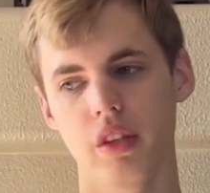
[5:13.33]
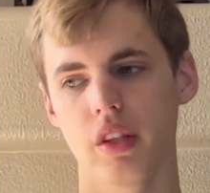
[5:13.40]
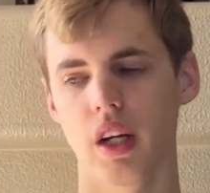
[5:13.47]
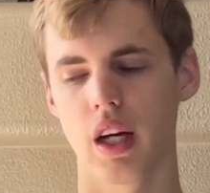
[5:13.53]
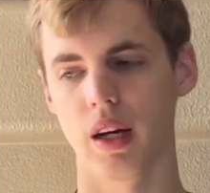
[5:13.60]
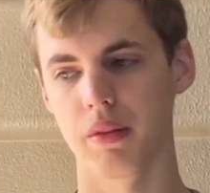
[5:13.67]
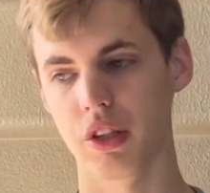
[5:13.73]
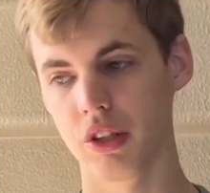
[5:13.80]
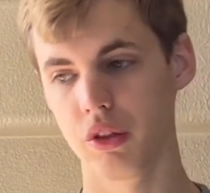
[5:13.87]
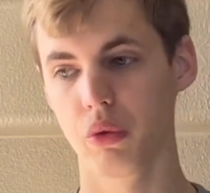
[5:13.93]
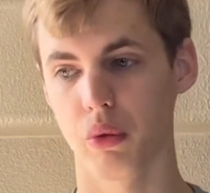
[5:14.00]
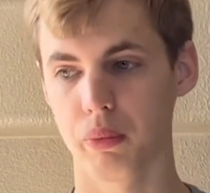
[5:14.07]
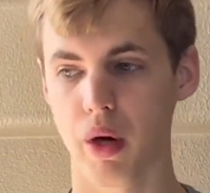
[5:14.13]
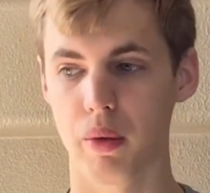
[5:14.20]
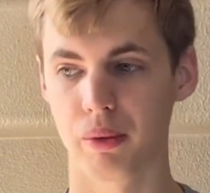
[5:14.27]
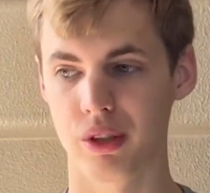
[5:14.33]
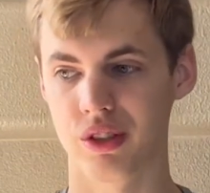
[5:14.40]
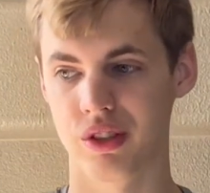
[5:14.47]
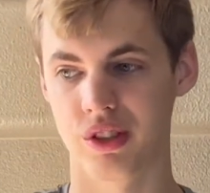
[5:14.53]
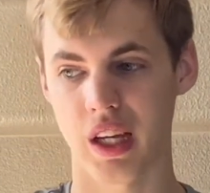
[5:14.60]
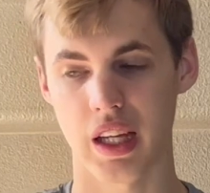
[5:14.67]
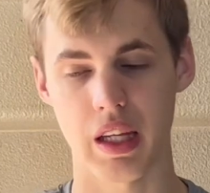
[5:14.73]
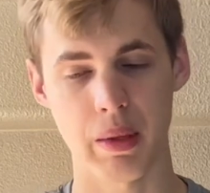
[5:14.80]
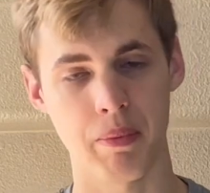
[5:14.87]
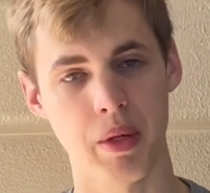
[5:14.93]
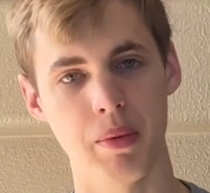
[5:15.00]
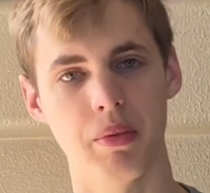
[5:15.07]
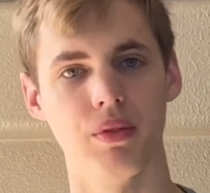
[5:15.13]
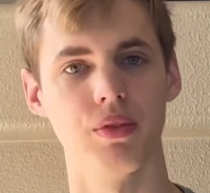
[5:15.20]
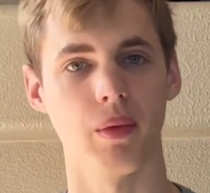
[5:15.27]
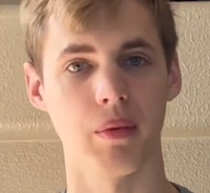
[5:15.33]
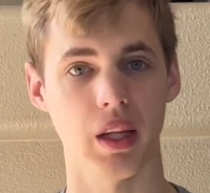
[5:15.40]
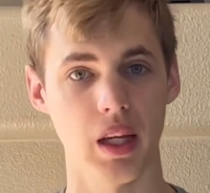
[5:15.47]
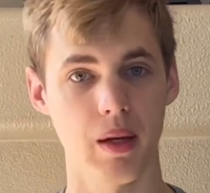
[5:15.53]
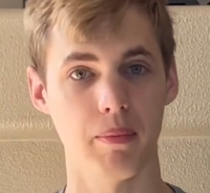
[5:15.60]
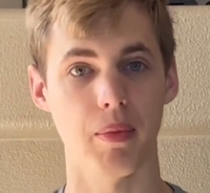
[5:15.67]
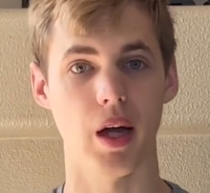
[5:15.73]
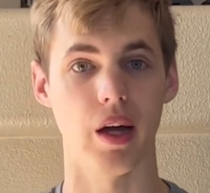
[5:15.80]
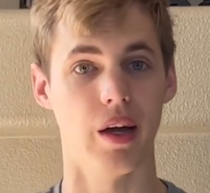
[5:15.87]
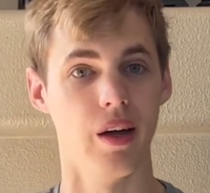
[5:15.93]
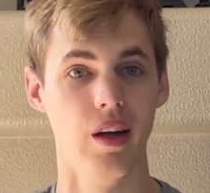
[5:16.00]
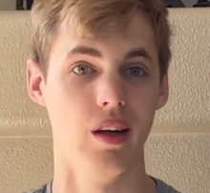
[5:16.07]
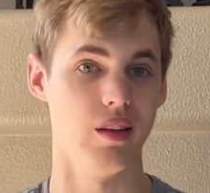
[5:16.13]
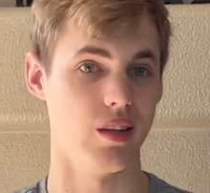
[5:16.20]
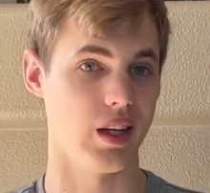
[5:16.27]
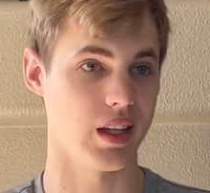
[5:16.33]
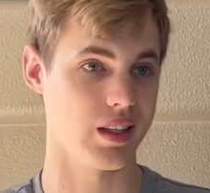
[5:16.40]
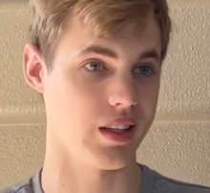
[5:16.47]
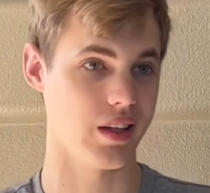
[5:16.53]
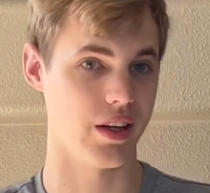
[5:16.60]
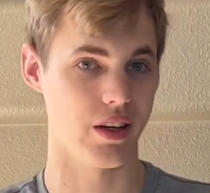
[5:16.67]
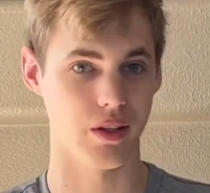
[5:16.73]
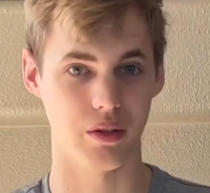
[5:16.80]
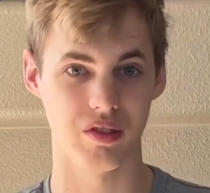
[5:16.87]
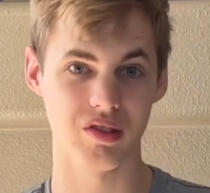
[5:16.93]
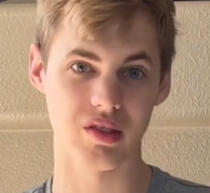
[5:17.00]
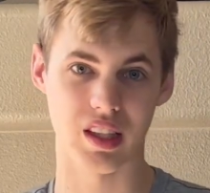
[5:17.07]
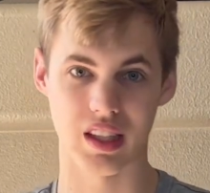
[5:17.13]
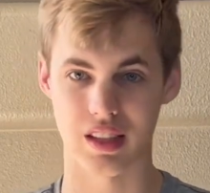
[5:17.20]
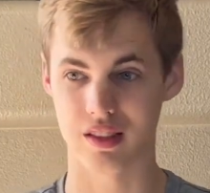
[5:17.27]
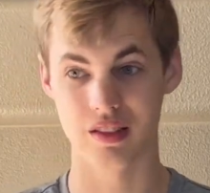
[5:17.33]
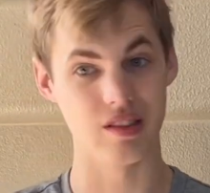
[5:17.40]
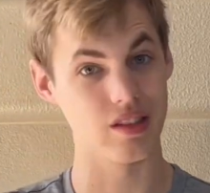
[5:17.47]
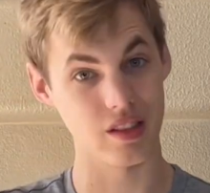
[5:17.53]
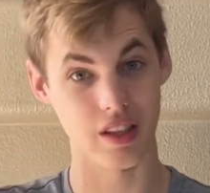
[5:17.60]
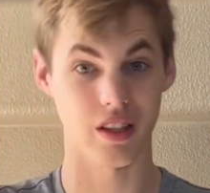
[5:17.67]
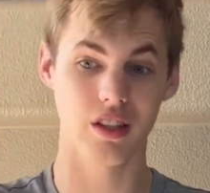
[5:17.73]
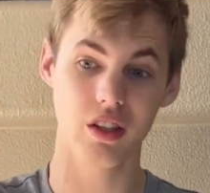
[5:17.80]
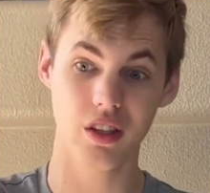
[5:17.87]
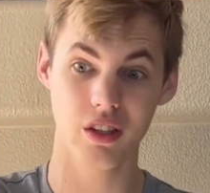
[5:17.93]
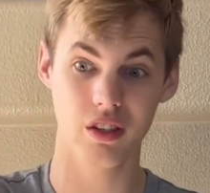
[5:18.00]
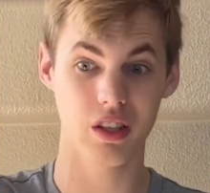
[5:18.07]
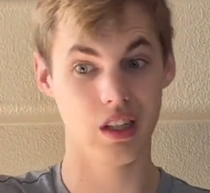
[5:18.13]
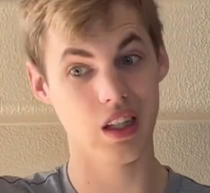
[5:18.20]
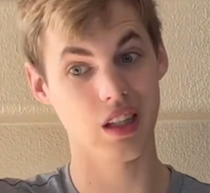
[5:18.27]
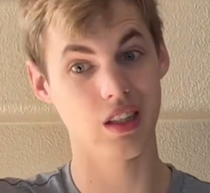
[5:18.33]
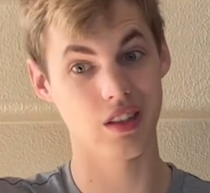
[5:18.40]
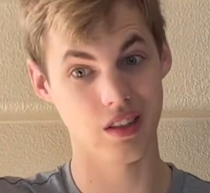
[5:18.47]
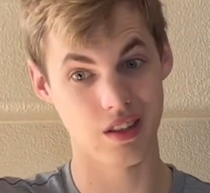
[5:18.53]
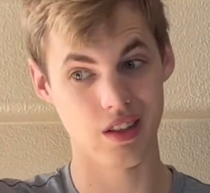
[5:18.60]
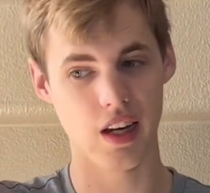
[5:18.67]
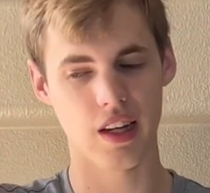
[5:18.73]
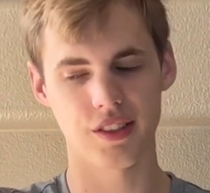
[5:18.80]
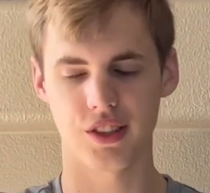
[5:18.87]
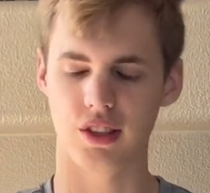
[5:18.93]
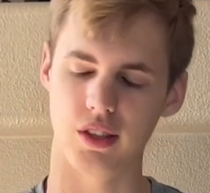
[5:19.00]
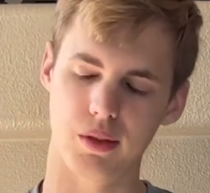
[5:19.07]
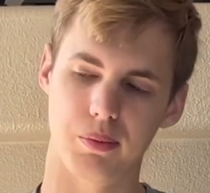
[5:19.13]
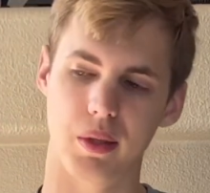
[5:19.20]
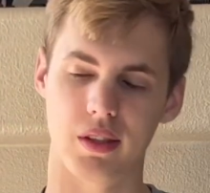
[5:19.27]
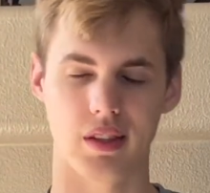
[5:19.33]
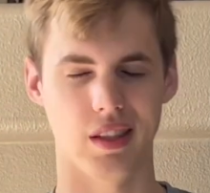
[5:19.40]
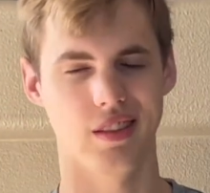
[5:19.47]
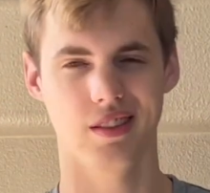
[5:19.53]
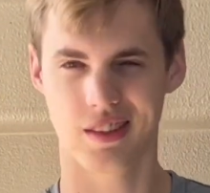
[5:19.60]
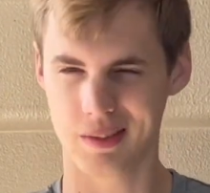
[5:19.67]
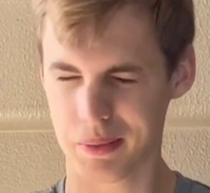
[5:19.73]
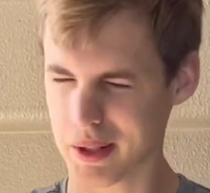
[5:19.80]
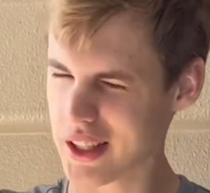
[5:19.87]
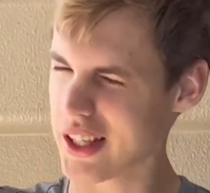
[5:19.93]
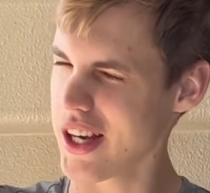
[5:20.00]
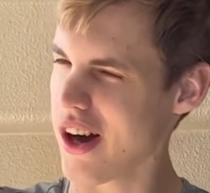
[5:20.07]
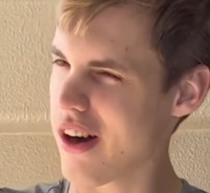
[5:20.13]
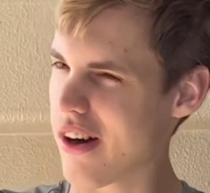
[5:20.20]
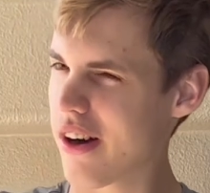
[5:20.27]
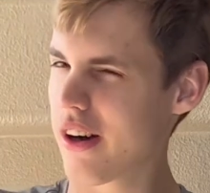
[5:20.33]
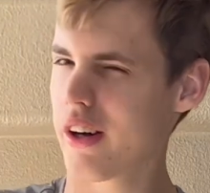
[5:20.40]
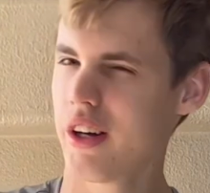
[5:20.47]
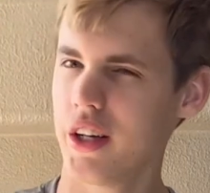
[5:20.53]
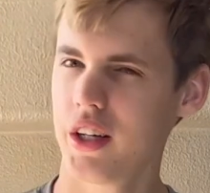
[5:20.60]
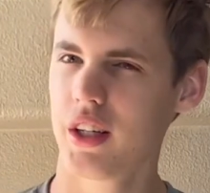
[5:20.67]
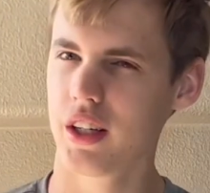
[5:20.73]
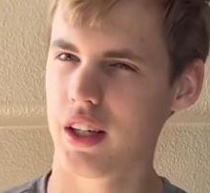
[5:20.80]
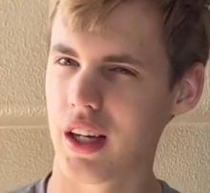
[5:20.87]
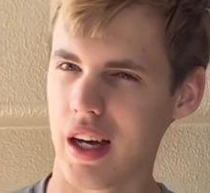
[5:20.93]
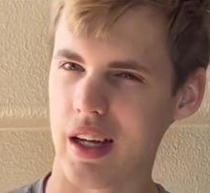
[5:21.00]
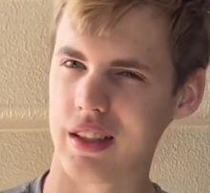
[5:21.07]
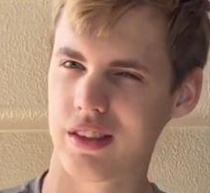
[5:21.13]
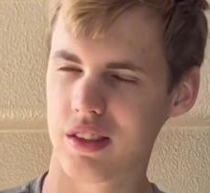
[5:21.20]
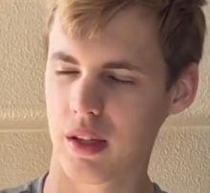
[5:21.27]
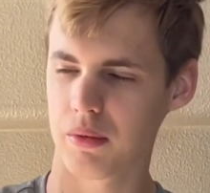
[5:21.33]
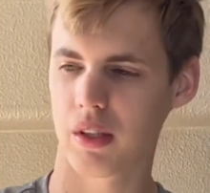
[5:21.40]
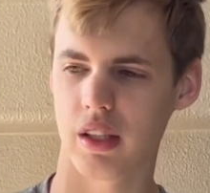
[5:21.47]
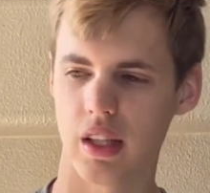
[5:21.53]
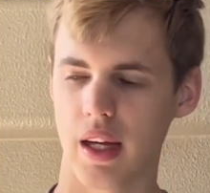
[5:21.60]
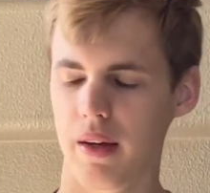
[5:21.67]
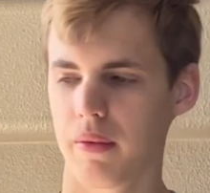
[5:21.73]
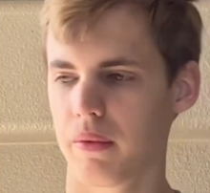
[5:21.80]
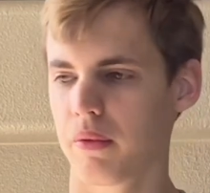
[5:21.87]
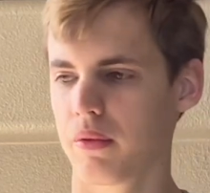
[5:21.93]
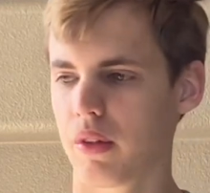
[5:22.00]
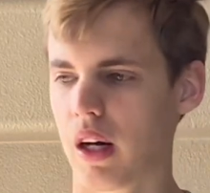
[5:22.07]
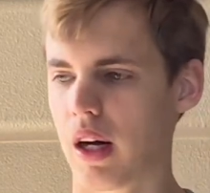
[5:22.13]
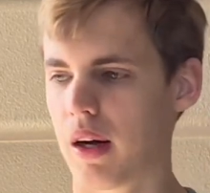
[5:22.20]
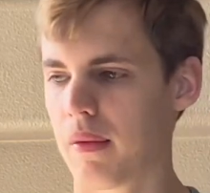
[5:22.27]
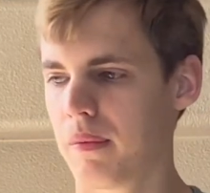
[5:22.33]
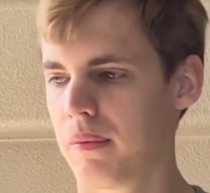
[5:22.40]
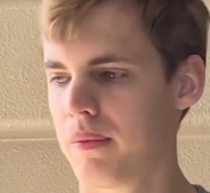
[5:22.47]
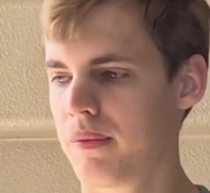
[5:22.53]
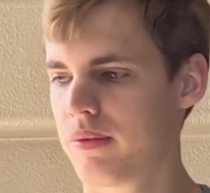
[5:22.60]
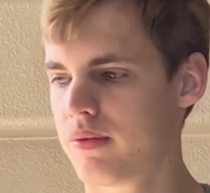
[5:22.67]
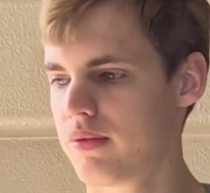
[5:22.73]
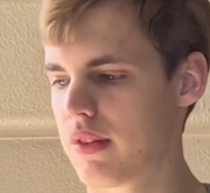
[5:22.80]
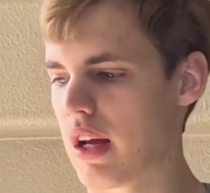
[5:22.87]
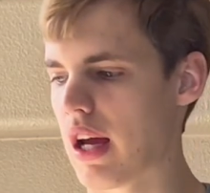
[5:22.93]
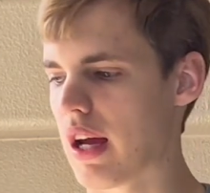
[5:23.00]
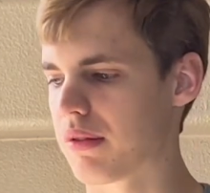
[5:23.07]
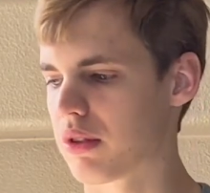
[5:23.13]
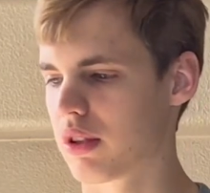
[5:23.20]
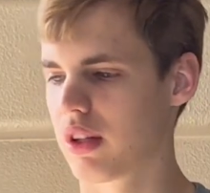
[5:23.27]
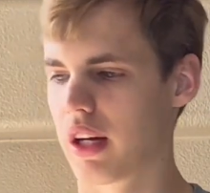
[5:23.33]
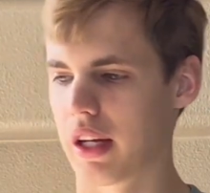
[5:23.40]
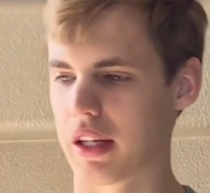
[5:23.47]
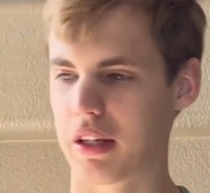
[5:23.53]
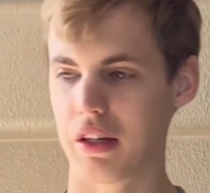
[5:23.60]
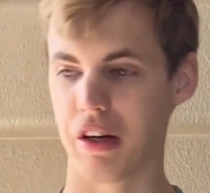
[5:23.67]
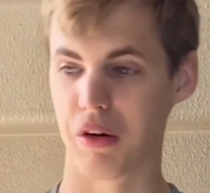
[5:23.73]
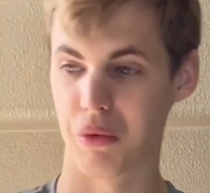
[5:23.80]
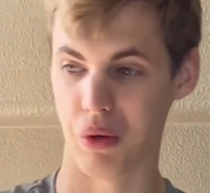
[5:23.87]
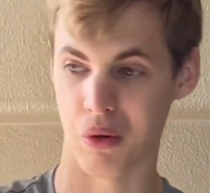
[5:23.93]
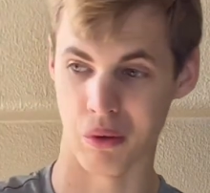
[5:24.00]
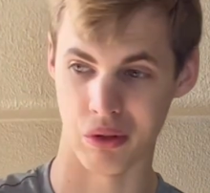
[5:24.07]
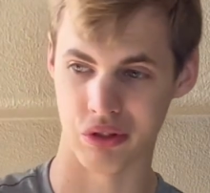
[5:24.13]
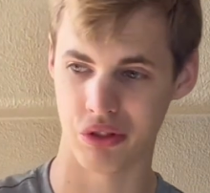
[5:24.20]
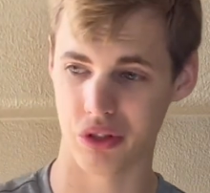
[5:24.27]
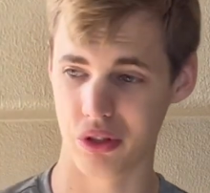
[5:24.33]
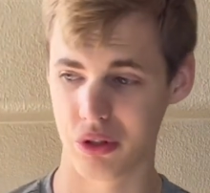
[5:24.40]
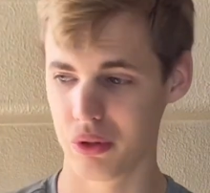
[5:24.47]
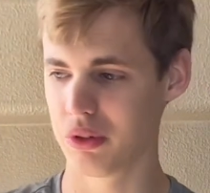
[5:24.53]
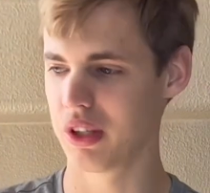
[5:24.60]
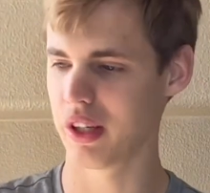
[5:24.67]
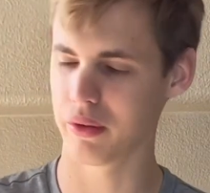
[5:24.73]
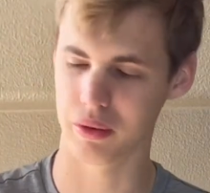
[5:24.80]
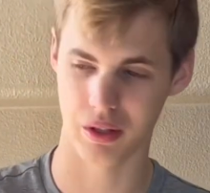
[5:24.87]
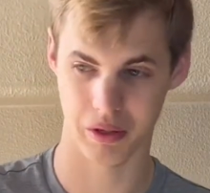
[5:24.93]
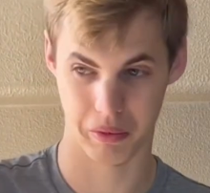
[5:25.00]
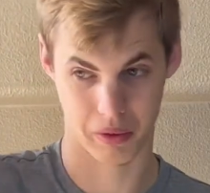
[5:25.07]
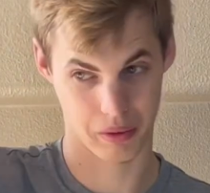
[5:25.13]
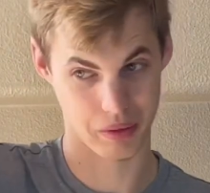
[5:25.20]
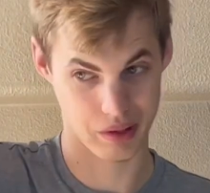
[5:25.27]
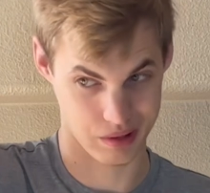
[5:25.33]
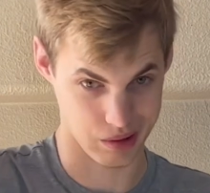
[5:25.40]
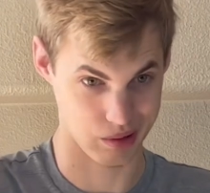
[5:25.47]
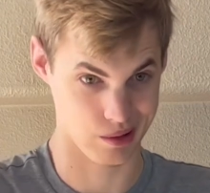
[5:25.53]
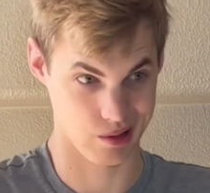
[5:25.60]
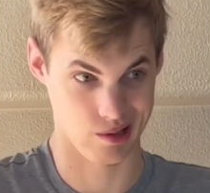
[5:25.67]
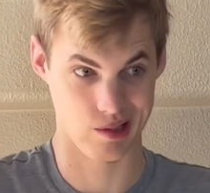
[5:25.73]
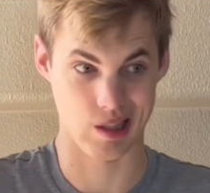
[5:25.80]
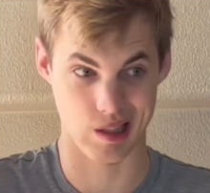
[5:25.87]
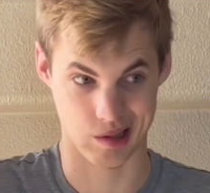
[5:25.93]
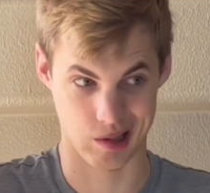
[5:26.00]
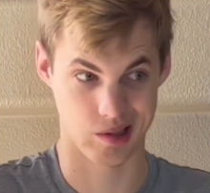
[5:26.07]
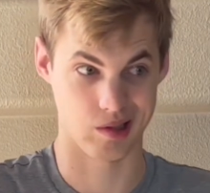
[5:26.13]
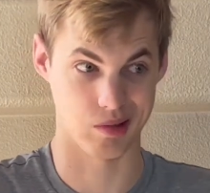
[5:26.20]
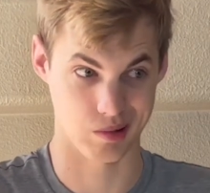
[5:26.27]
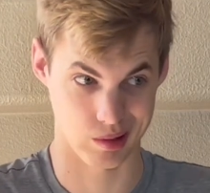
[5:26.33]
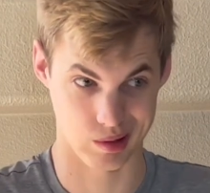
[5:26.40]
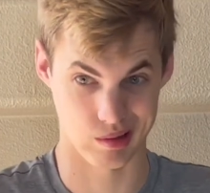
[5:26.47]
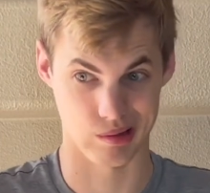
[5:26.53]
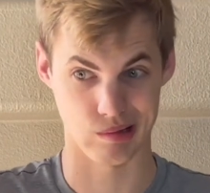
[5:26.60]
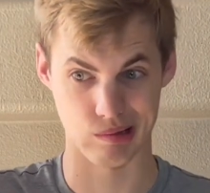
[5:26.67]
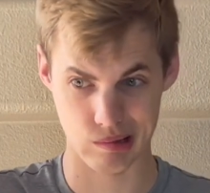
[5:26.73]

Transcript: um, the New Republics is taking people from the Empire. Like, you know, like, they're clearly not Nazis, but the, but they are uh, something that um, after, like, you know, World War Two did, we, where we took in Nazis and we, you know,